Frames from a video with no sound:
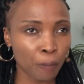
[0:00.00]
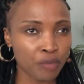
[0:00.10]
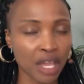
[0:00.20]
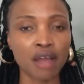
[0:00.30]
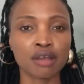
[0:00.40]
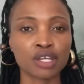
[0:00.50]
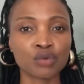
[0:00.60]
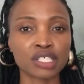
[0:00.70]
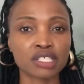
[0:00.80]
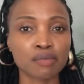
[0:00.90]
Yeah, it
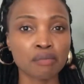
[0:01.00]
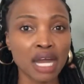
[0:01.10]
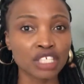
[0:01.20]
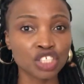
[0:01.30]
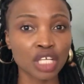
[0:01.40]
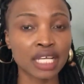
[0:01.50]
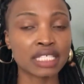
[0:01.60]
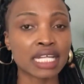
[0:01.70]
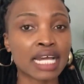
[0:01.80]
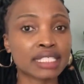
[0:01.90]
was in March,
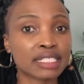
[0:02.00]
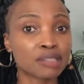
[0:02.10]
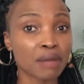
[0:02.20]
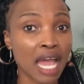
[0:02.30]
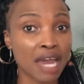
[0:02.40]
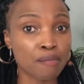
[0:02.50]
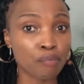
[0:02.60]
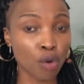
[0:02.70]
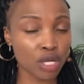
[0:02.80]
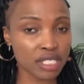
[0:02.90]
and I did my
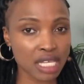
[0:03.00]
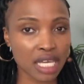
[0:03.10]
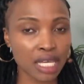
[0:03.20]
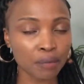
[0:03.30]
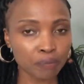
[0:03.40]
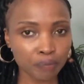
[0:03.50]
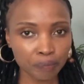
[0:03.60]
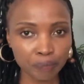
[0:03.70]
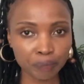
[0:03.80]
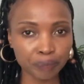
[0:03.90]
unboxing,
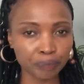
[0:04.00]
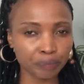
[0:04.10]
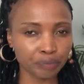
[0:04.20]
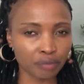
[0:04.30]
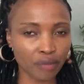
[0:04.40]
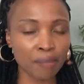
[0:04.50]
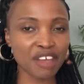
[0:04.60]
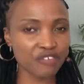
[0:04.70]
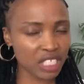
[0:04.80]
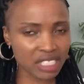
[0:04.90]
my
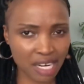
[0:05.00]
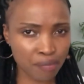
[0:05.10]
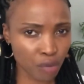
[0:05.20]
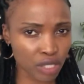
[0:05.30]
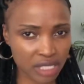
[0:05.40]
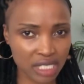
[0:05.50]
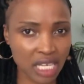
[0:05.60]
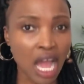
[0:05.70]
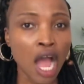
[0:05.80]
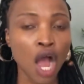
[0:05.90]
first unboxing
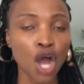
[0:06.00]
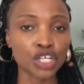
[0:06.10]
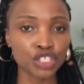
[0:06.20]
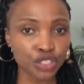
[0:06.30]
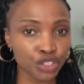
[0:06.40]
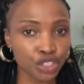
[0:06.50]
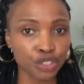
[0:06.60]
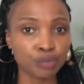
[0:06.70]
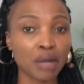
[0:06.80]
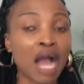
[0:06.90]
on
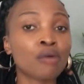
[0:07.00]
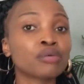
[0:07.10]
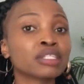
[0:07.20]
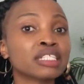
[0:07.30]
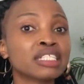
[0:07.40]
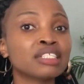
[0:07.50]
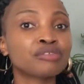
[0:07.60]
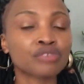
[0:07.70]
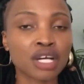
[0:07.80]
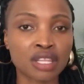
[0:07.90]
YouTube. I will
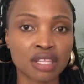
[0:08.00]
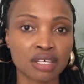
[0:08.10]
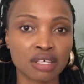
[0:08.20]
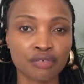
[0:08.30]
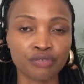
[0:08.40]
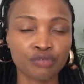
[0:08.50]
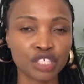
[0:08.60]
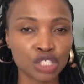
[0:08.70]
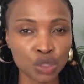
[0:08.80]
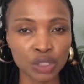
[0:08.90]
leave the
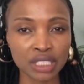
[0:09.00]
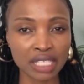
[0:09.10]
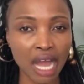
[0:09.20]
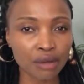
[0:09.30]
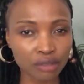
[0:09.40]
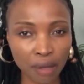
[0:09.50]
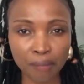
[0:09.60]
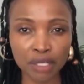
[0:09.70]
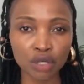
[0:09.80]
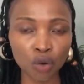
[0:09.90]
video down
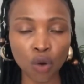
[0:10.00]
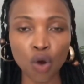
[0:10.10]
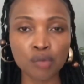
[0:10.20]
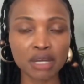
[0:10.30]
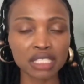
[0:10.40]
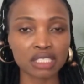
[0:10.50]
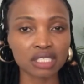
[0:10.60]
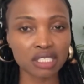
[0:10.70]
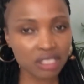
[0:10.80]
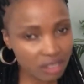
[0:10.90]
below on my
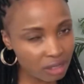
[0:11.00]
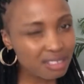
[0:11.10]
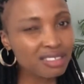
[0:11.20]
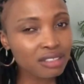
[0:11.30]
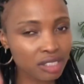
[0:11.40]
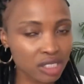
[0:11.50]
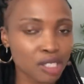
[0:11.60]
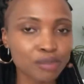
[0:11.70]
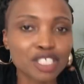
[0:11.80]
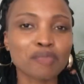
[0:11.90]

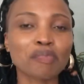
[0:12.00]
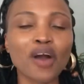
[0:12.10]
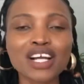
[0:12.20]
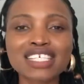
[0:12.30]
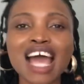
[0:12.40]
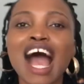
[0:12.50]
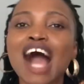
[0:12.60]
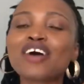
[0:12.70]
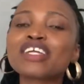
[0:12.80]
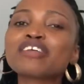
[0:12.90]
description box.
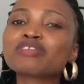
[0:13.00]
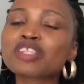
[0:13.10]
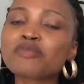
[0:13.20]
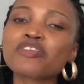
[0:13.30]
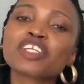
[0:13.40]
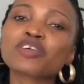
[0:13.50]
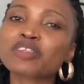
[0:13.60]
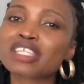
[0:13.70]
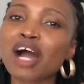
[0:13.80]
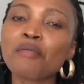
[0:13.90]
I'll leave the video
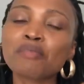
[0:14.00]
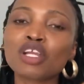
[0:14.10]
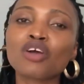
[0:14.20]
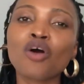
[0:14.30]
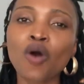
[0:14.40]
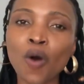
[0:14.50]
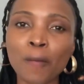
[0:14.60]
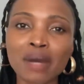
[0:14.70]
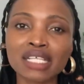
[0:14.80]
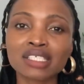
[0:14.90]
down below
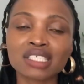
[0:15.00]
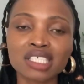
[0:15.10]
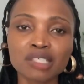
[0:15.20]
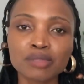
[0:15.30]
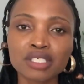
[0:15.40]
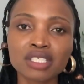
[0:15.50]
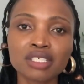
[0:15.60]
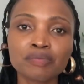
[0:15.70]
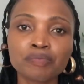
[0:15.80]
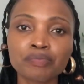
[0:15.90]
on my description